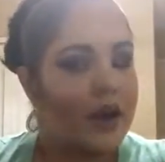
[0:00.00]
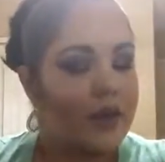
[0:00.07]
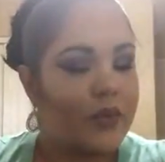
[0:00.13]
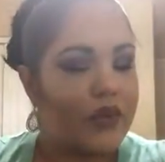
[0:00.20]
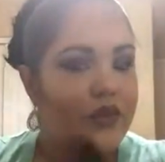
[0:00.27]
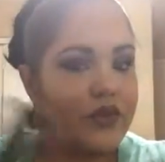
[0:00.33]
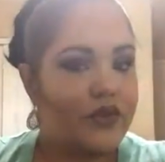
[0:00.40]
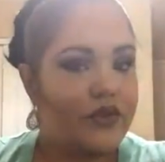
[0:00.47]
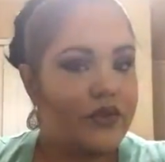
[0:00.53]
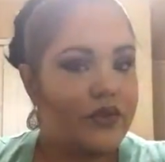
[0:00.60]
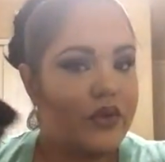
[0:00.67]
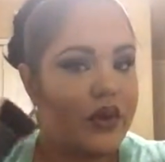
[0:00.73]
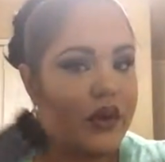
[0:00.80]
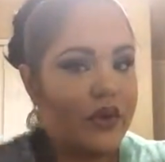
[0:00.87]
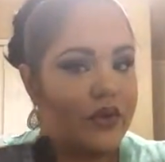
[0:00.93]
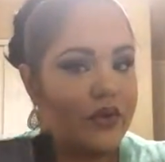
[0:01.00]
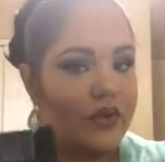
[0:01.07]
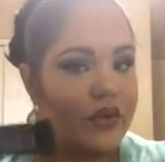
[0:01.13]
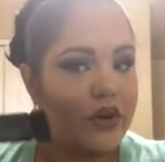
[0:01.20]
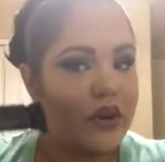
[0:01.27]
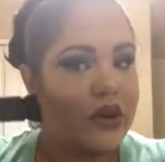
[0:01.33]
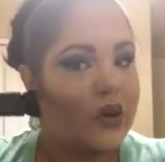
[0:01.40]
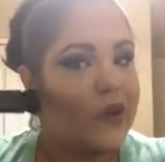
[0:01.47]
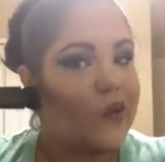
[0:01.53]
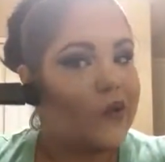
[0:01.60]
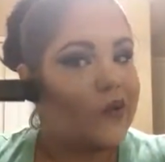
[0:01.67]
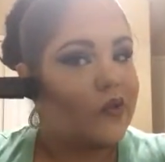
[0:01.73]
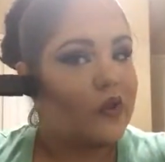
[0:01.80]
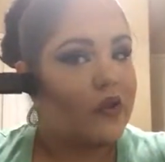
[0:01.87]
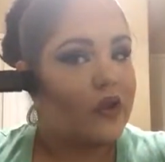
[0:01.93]
And when you do contour,
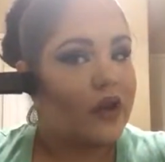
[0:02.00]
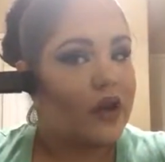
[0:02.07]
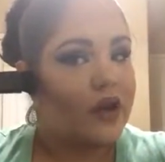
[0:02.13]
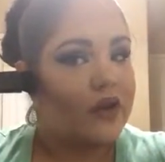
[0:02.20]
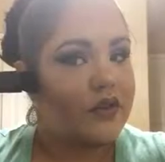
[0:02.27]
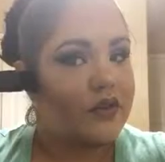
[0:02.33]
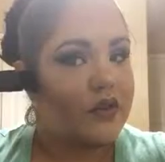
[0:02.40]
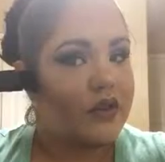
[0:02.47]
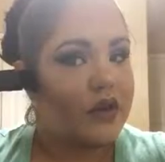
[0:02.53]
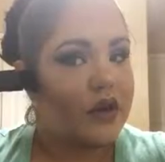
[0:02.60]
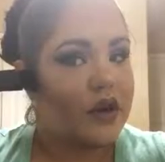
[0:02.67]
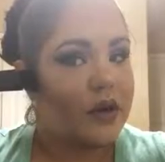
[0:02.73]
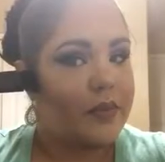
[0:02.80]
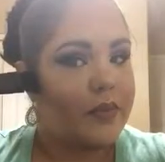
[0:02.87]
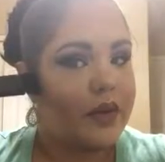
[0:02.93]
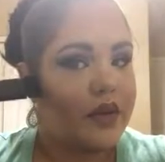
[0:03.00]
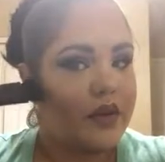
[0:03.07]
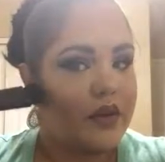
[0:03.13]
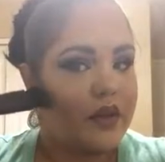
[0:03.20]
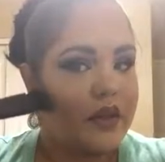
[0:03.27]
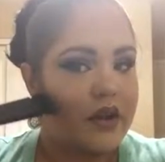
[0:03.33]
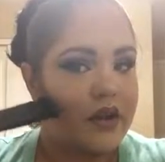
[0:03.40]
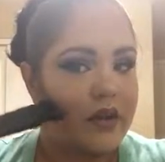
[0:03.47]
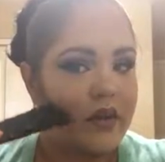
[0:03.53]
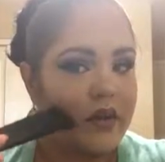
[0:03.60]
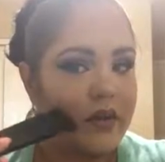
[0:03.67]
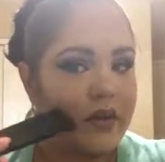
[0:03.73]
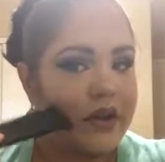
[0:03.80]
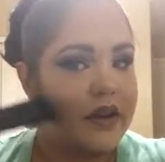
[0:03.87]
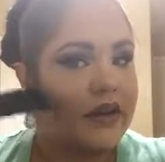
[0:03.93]
don't contour up here and then all
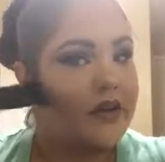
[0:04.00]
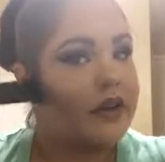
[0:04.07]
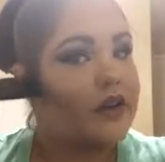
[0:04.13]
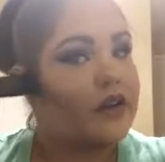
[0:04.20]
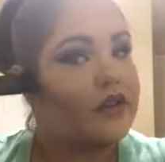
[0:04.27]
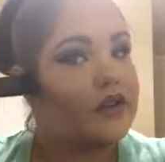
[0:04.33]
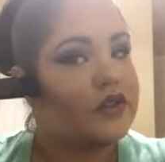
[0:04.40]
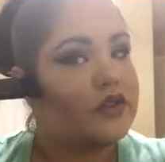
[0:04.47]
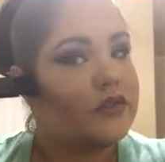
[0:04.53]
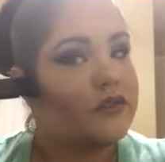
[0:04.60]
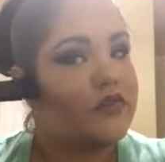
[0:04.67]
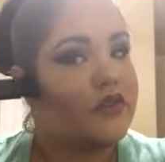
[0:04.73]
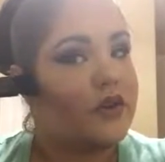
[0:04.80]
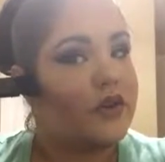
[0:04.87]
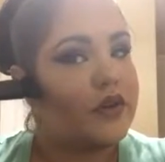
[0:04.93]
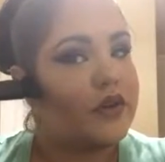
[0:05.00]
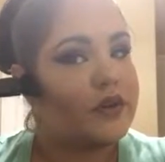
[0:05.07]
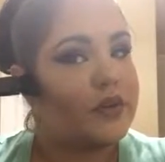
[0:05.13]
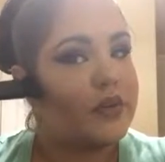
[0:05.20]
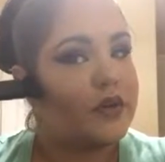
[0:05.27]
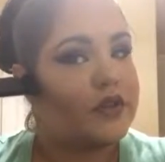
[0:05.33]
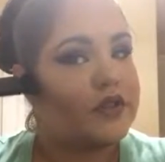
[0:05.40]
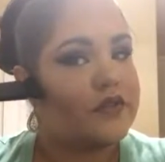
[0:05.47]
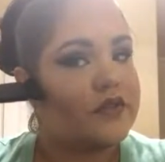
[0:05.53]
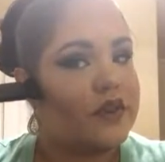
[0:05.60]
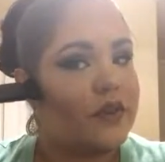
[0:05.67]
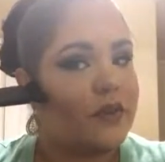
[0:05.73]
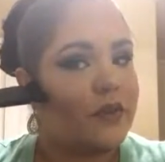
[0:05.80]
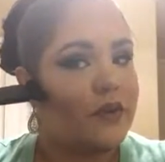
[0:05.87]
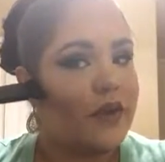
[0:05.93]
the way down here. Just focus most of
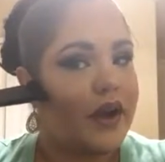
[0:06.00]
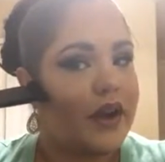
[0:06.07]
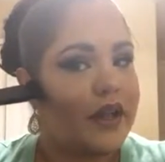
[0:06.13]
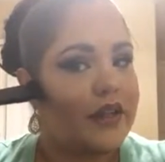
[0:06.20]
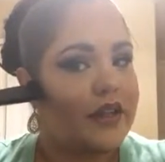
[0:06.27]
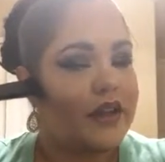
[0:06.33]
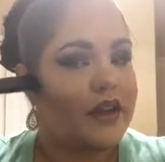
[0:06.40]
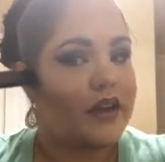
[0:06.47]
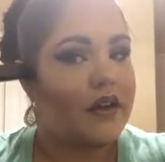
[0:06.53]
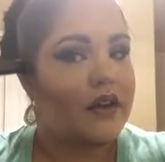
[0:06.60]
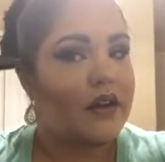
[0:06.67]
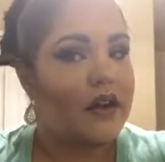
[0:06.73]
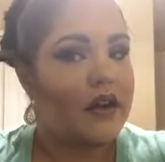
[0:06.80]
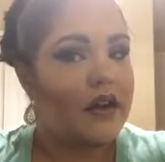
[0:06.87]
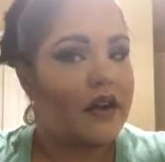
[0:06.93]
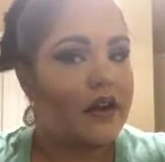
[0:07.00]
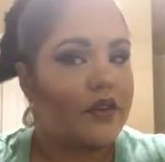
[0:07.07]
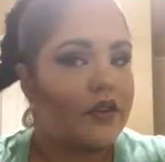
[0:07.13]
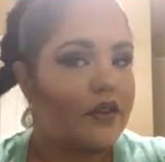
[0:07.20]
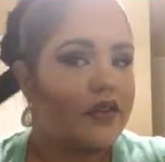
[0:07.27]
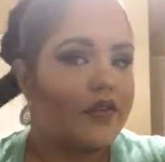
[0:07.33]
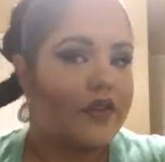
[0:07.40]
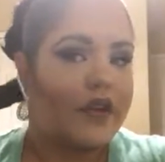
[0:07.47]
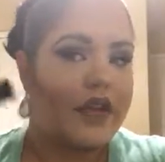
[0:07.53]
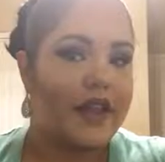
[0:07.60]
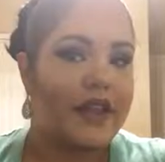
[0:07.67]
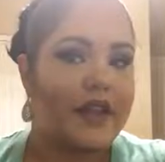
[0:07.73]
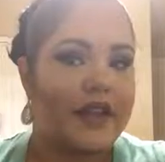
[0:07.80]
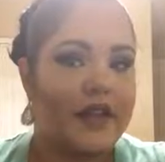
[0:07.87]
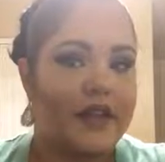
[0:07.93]
it right there, and you'll
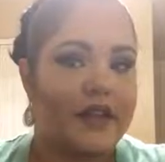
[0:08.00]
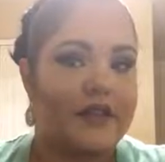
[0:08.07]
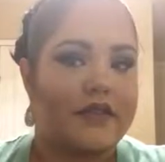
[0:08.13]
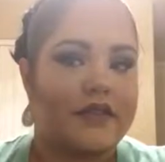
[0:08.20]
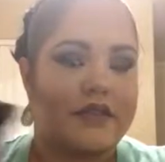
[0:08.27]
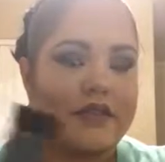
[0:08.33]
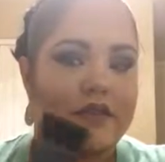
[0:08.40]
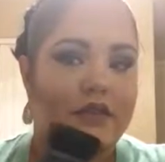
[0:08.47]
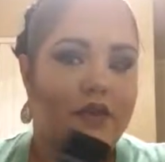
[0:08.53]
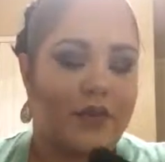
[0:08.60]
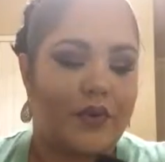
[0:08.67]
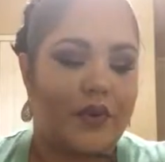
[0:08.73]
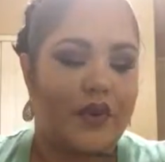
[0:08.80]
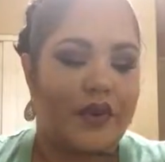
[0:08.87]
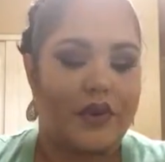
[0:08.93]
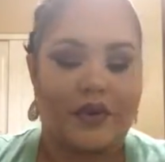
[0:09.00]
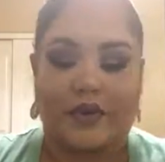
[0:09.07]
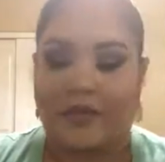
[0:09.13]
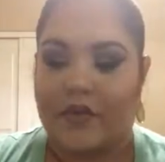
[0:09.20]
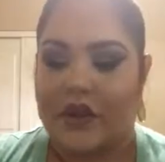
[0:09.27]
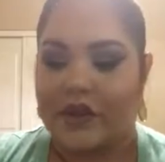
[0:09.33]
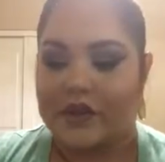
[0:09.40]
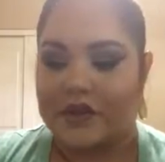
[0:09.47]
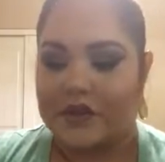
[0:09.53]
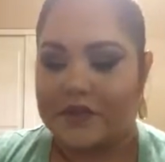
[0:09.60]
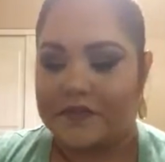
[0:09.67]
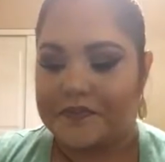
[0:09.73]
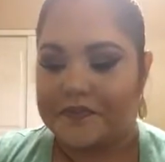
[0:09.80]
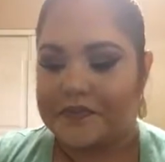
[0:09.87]
find that it's a really good brush.